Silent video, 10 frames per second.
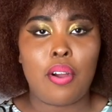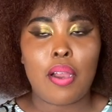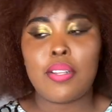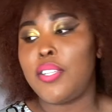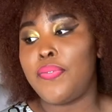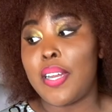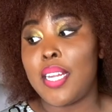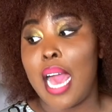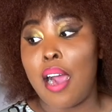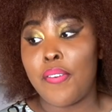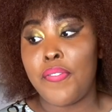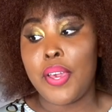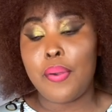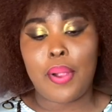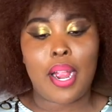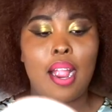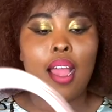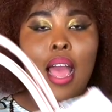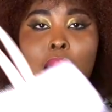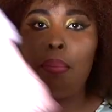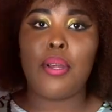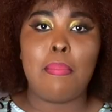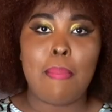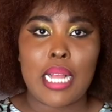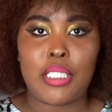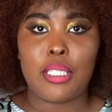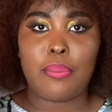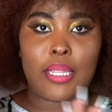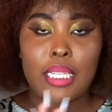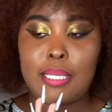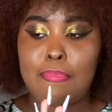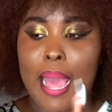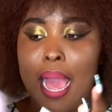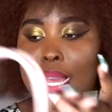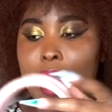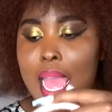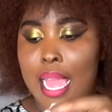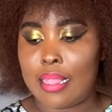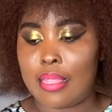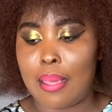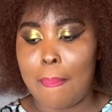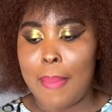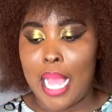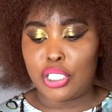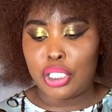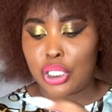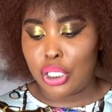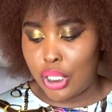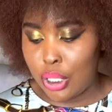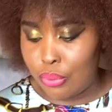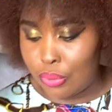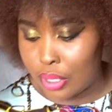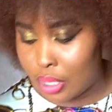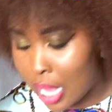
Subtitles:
or I need to find an outfit where I'm gonna match it with this bag and the matching shoes.